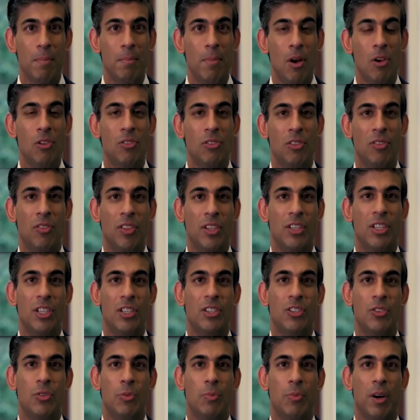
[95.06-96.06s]
most of the
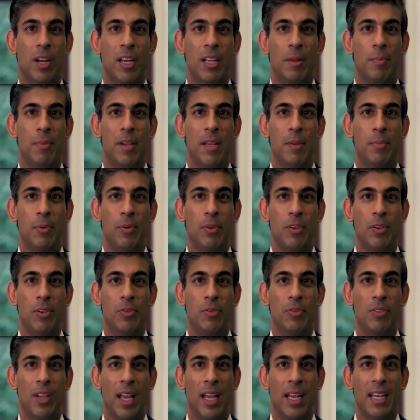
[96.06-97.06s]
digital money people
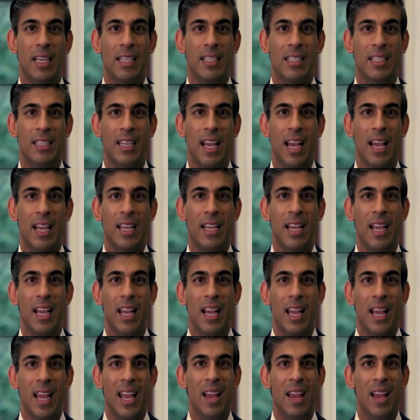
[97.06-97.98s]
use daily today,